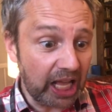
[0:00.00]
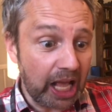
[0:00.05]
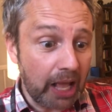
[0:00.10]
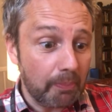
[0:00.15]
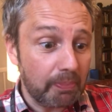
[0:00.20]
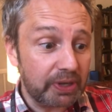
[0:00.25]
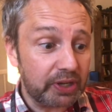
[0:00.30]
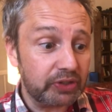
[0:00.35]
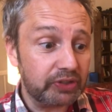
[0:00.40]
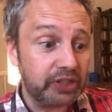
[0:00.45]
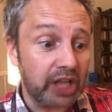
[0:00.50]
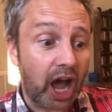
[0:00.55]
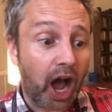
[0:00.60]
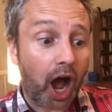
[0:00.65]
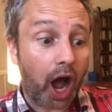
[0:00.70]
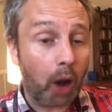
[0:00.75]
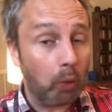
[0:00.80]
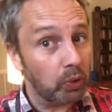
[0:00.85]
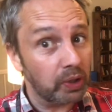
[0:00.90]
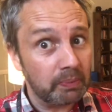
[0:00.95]
Because
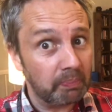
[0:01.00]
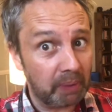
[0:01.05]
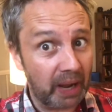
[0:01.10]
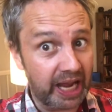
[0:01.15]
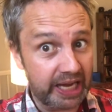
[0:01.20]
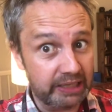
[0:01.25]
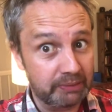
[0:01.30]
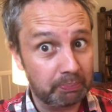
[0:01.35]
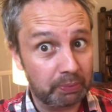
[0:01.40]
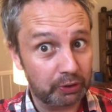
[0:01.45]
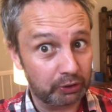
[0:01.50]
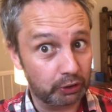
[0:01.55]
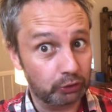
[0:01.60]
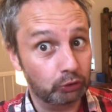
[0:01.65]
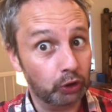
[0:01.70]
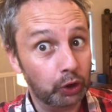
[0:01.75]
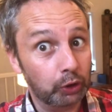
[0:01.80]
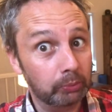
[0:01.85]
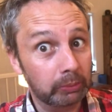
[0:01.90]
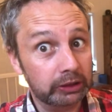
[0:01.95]
I wouldn't paper a
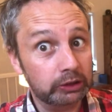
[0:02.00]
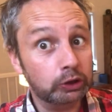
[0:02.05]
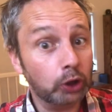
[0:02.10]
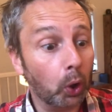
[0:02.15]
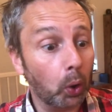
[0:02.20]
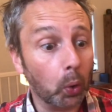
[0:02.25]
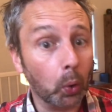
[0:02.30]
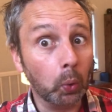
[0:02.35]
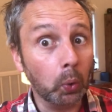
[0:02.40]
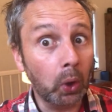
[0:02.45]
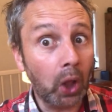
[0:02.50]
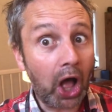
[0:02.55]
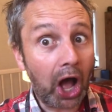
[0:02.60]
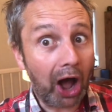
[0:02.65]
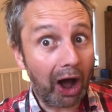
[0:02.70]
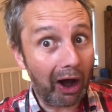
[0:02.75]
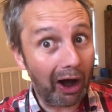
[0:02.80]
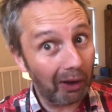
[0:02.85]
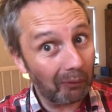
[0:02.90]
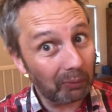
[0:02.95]
room at all,
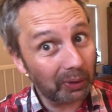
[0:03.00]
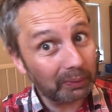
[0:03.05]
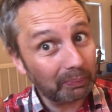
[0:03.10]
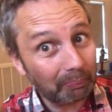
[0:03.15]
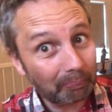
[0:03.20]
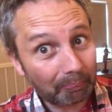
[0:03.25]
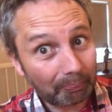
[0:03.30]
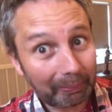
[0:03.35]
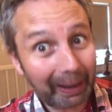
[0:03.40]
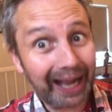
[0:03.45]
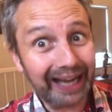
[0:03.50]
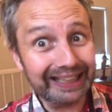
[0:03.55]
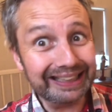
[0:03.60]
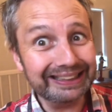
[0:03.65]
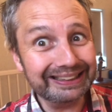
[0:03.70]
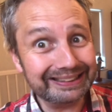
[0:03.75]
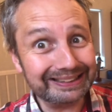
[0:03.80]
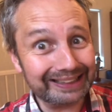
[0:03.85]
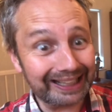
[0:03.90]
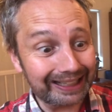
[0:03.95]
I would
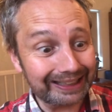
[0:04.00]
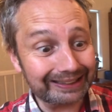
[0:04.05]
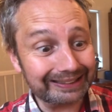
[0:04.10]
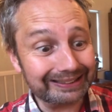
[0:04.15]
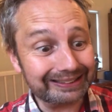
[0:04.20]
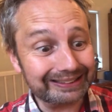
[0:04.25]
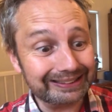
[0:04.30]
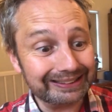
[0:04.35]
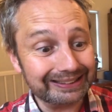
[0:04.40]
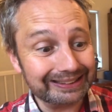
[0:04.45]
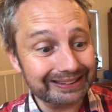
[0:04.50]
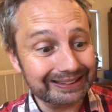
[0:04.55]
paint it.